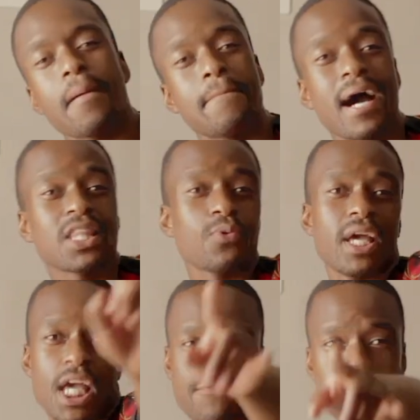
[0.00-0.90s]
By the
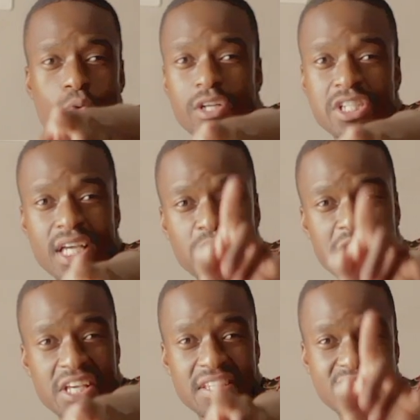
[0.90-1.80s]
way, if you're watching and you
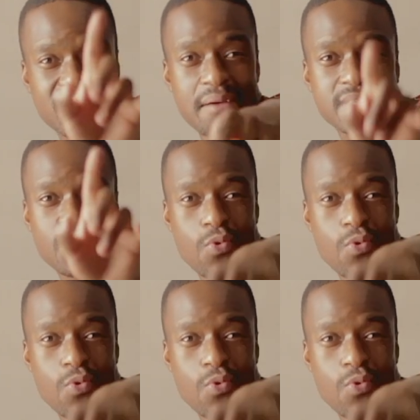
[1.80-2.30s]
hear the Samsung,